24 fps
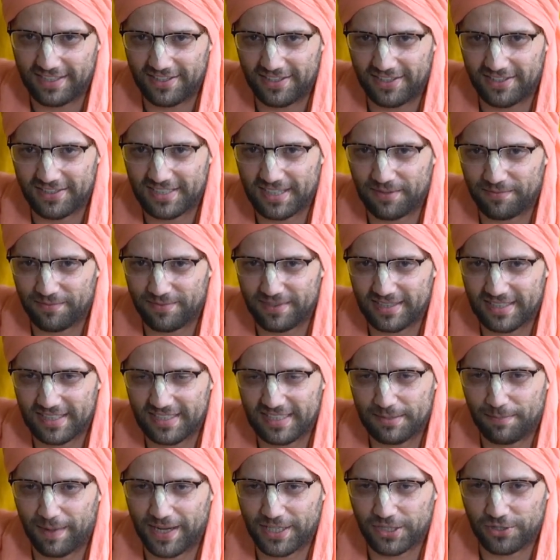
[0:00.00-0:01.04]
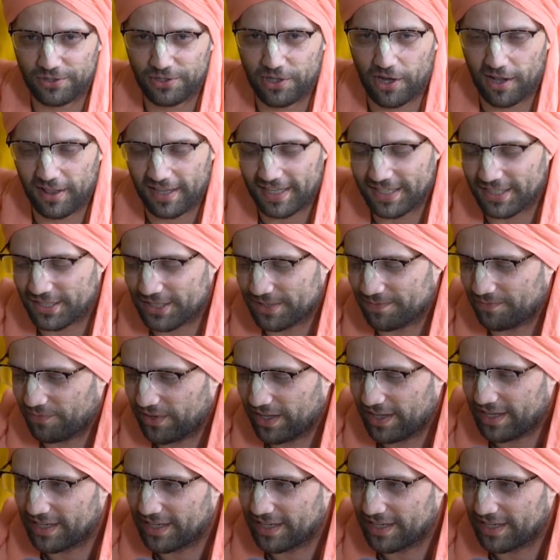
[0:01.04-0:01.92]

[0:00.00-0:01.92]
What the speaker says: you know, some special knowledge.